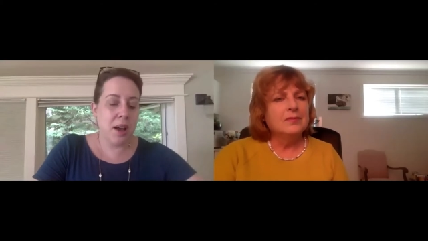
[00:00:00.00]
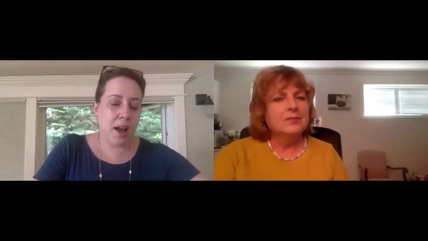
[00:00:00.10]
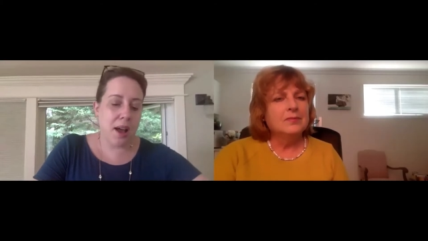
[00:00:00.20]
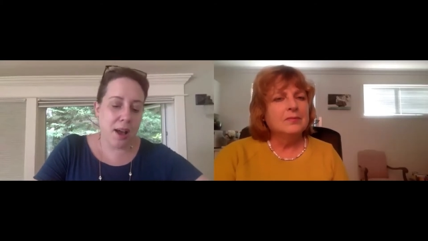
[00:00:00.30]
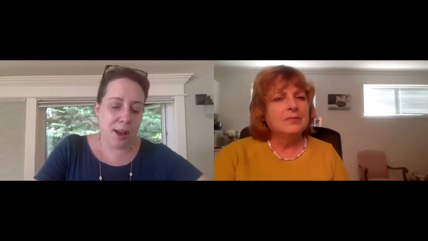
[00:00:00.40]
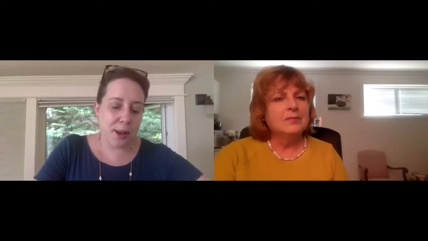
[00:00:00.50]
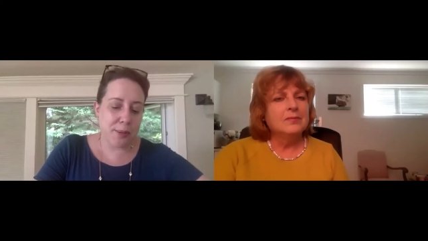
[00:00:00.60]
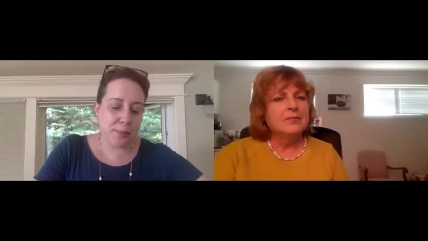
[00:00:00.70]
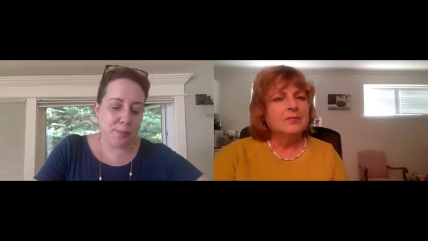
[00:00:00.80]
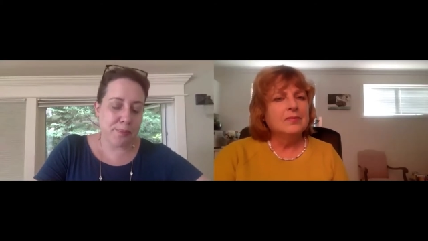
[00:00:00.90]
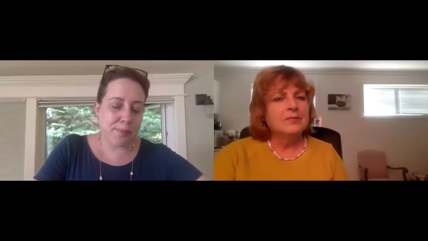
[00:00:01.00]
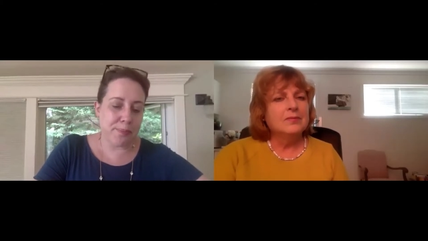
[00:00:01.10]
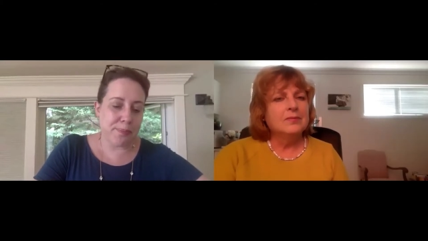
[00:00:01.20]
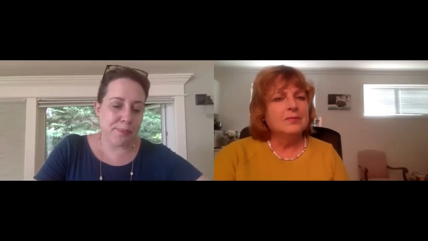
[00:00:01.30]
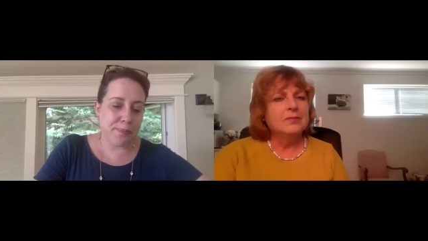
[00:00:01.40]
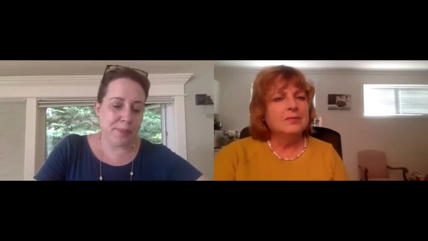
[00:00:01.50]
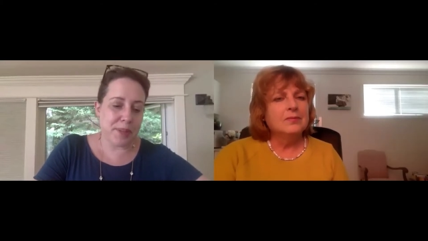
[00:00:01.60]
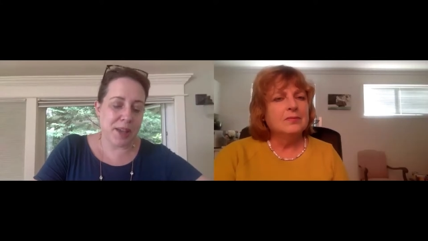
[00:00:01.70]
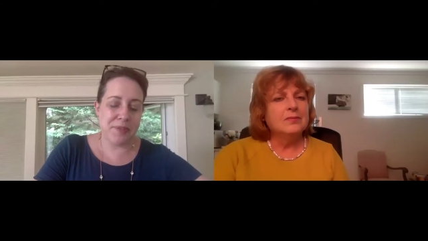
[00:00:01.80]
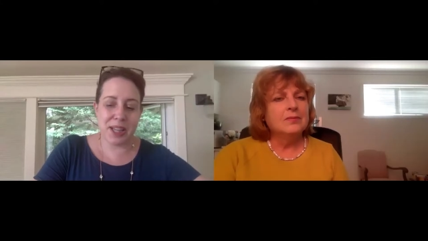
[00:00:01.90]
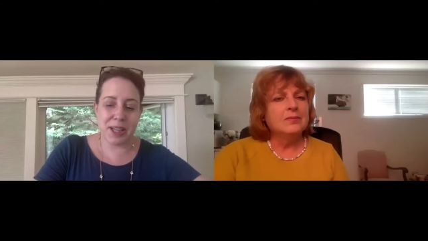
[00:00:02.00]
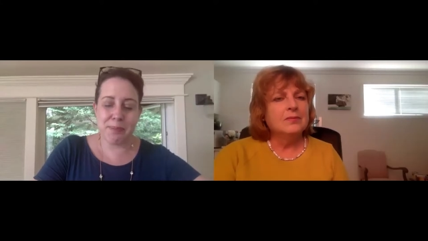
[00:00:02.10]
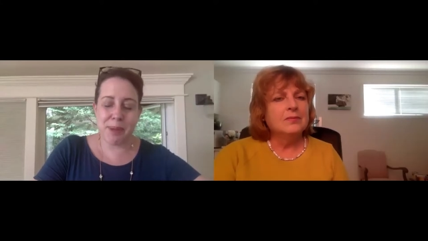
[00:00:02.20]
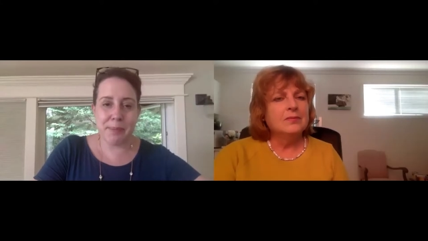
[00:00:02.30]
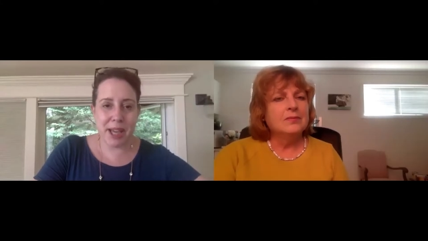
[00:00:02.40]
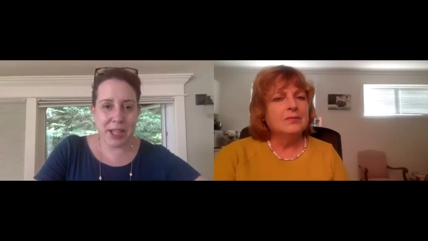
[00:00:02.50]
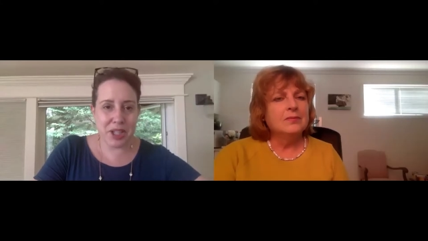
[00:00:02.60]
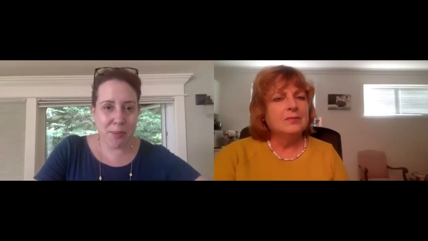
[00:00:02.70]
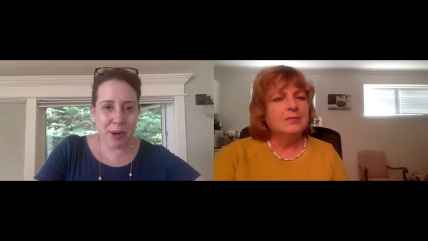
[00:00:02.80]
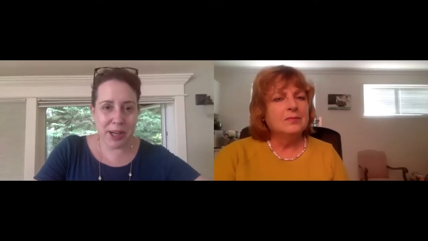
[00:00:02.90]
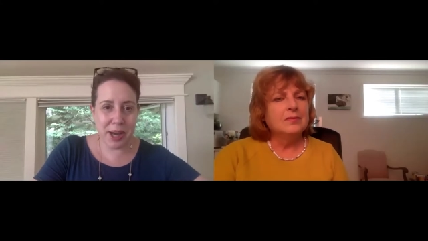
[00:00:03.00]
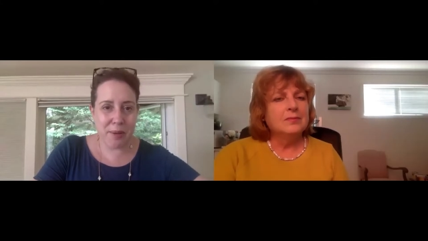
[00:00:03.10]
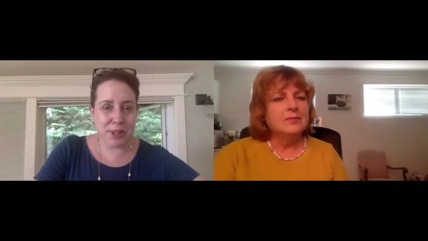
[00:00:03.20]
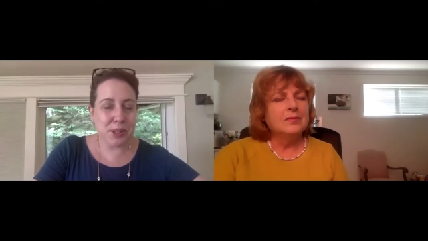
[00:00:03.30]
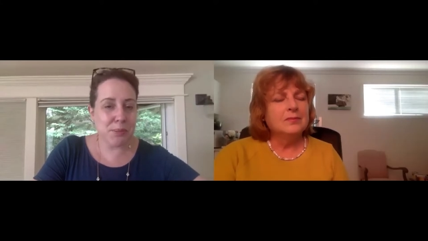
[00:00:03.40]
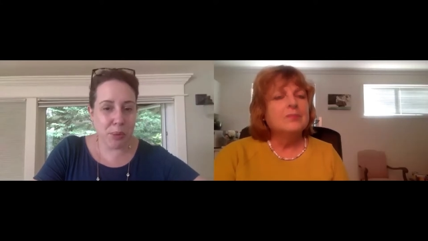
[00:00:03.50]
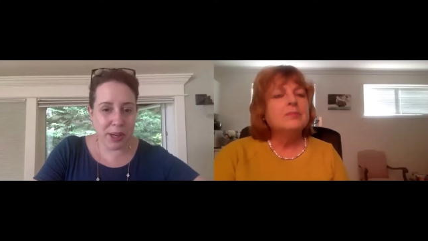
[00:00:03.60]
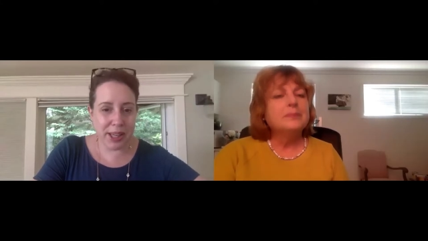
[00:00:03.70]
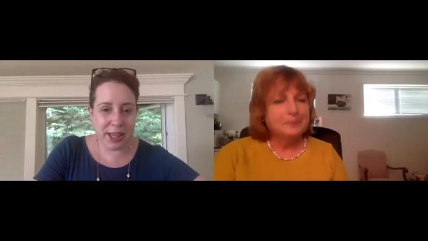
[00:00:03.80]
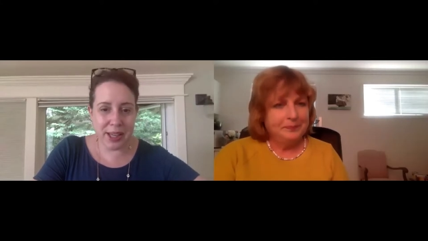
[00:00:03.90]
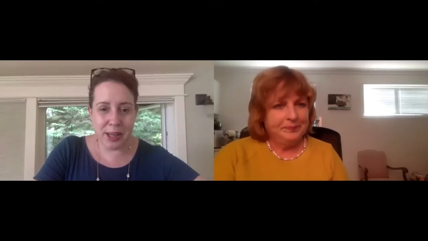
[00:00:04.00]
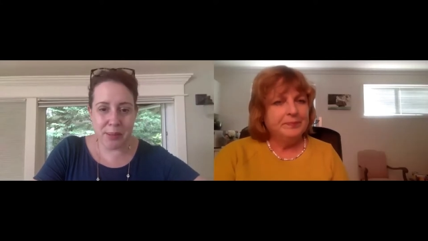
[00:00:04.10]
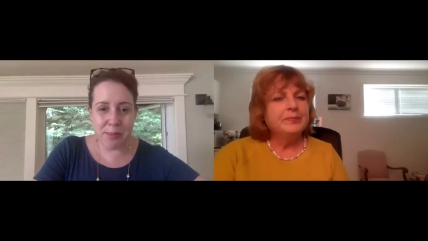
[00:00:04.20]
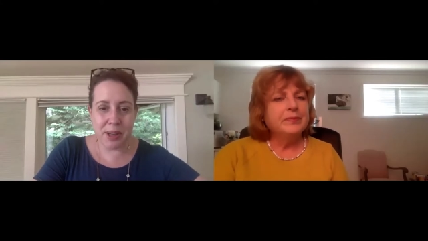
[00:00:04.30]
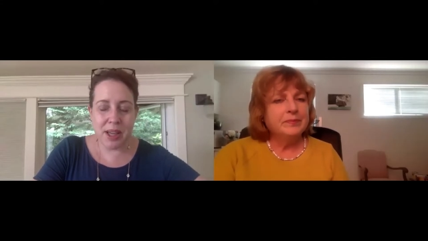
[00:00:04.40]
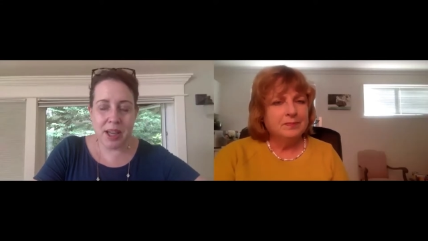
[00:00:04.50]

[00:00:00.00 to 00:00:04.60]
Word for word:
Speaker 1: I feel like my main job right now is supporting him.